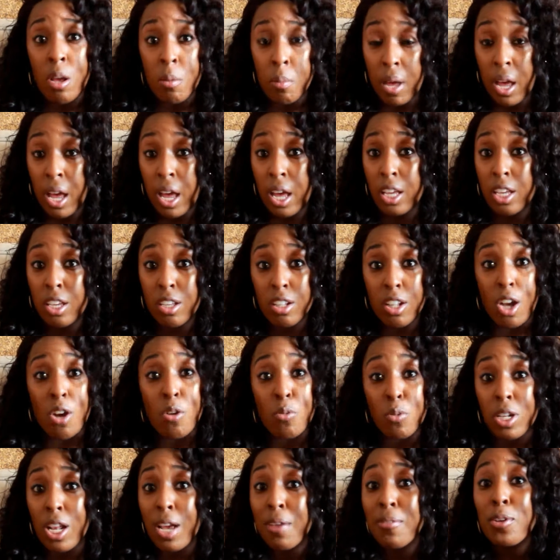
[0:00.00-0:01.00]
But hey, you know,
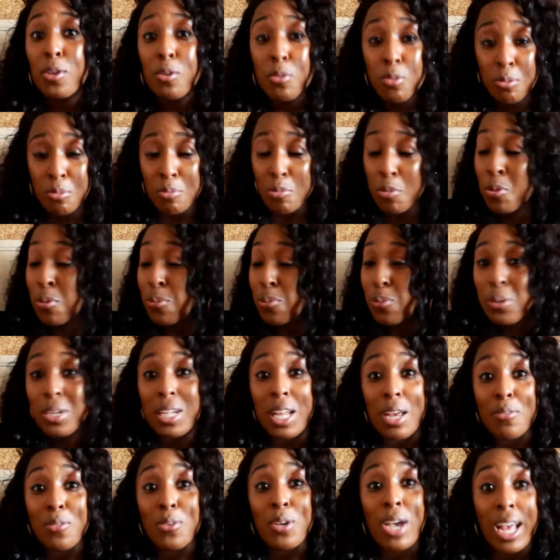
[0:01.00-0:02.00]
whatever you
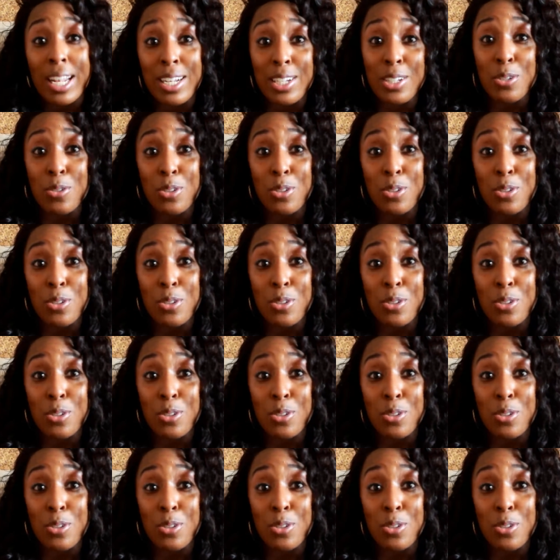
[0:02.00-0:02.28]
got to